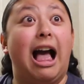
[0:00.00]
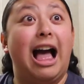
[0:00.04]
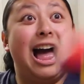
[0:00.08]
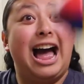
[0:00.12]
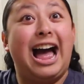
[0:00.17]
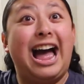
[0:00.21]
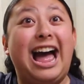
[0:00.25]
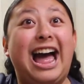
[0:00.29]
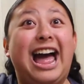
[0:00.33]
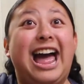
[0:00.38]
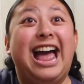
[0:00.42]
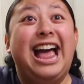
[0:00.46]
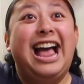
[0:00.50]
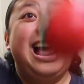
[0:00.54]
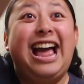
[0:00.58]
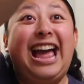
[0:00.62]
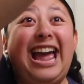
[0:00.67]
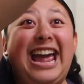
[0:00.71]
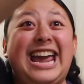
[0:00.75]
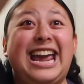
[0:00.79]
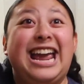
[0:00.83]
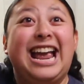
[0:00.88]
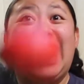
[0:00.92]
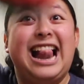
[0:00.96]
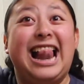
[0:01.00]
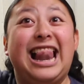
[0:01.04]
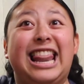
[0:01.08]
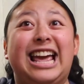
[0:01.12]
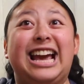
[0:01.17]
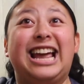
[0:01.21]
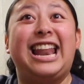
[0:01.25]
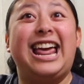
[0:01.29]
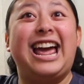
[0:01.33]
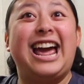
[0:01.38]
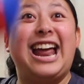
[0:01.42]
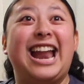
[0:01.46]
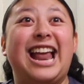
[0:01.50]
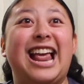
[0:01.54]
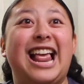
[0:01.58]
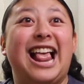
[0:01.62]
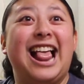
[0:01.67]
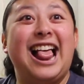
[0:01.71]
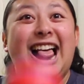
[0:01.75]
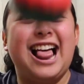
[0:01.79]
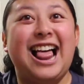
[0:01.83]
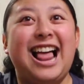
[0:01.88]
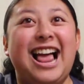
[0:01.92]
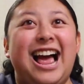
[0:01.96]
Hey, look at that!
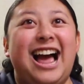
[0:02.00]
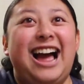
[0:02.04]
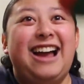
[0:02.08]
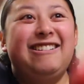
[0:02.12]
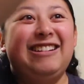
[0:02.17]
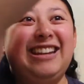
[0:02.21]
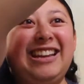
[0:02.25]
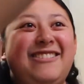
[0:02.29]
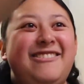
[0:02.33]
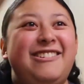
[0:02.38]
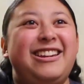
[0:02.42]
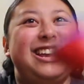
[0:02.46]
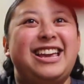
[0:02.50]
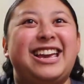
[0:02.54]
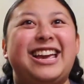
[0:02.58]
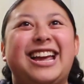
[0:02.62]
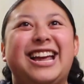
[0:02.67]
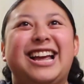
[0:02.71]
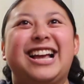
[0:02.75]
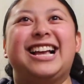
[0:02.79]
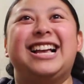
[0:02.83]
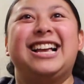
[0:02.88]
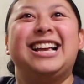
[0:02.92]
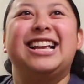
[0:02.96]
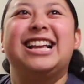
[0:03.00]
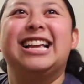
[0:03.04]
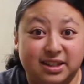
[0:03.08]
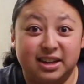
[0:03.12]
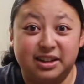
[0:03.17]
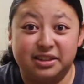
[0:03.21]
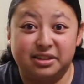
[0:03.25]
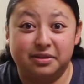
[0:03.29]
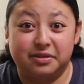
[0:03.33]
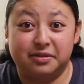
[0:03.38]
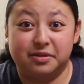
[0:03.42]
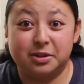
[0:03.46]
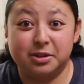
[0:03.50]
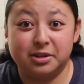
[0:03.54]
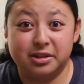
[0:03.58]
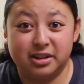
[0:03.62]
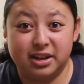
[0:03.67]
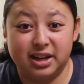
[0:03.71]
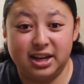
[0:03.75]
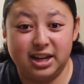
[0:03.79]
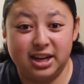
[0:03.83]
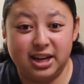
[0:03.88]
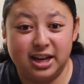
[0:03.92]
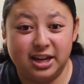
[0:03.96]
I'm doing it! It's not the full
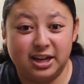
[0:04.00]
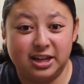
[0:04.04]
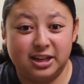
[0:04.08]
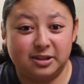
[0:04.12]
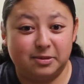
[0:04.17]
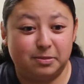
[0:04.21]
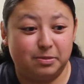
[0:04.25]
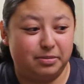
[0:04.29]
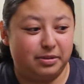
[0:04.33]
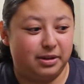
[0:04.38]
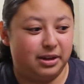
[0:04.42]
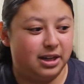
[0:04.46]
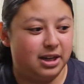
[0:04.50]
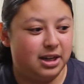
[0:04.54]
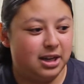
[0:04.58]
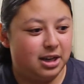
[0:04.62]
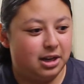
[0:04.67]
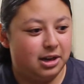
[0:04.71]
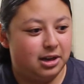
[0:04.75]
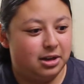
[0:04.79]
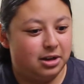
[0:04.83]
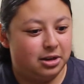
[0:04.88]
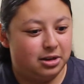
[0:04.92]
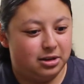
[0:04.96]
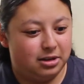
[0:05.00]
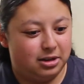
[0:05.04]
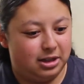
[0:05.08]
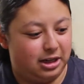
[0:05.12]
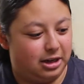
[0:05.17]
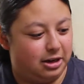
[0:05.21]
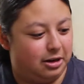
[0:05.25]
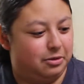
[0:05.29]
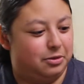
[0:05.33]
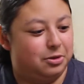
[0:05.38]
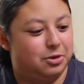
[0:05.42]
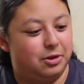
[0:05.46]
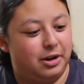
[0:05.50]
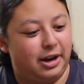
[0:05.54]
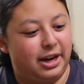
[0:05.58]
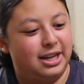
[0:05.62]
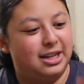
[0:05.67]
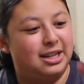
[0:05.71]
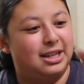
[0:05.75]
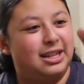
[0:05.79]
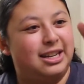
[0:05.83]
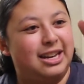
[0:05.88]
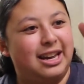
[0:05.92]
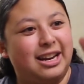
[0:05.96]
thing yet, but, you know, trying
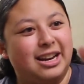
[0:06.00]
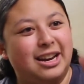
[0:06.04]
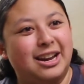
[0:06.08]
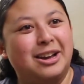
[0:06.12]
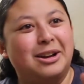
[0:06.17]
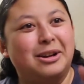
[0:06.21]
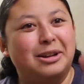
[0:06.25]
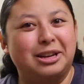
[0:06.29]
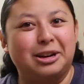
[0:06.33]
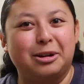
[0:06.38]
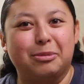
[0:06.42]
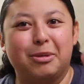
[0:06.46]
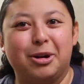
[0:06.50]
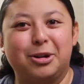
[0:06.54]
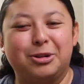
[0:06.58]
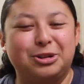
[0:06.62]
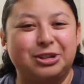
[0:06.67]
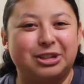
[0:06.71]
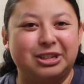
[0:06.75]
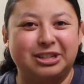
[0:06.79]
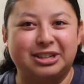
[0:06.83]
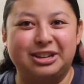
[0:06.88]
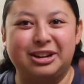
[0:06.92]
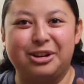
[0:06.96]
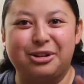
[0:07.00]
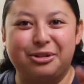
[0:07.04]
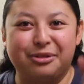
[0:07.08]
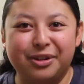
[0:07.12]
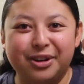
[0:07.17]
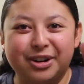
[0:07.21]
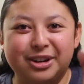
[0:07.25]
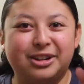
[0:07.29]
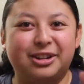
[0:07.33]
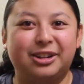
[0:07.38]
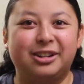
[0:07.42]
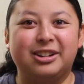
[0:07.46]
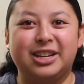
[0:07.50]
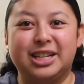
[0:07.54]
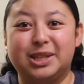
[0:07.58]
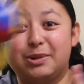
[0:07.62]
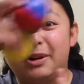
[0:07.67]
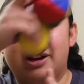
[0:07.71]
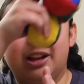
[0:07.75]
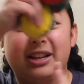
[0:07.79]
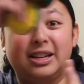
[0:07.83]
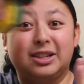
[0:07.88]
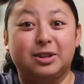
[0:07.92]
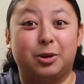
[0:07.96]
to get your motion to go vertical as
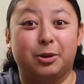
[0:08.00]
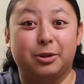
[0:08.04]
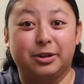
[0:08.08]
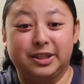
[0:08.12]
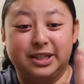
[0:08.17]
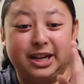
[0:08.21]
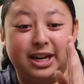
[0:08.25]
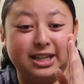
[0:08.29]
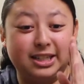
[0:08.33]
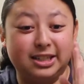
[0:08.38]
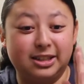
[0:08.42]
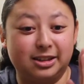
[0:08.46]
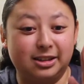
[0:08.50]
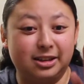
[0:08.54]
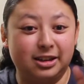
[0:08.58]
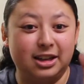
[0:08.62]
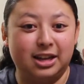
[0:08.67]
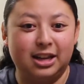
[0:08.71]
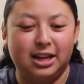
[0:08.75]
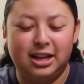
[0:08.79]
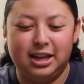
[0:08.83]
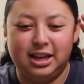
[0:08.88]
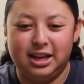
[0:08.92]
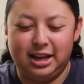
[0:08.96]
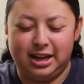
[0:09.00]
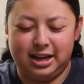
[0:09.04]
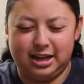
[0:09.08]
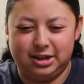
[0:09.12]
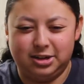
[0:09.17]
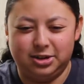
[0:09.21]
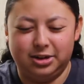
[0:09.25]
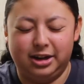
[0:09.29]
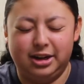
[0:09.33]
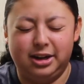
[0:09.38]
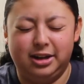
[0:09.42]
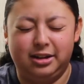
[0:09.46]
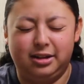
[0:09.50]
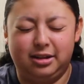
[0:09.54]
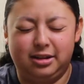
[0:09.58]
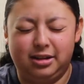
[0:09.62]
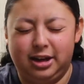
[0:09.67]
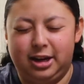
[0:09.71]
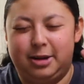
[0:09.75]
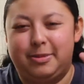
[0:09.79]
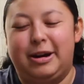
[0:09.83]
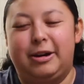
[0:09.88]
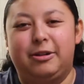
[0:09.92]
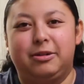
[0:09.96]
well as horizontal, and trying to
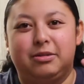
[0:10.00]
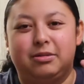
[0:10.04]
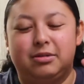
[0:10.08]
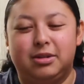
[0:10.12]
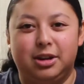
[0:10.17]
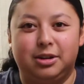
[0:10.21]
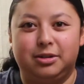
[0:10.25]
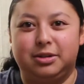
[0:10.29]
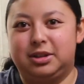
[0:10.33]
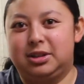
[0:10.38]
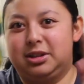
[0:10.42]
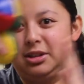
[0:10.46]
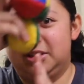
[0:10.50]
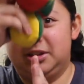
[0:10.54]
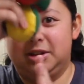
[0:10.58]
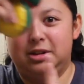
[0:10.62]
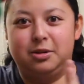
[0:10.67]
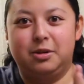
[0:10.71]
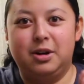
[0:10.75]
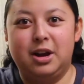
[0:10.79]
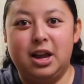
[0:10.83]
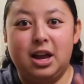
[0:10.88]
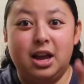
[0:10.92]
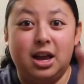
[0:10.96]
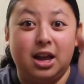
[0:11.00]
think about those two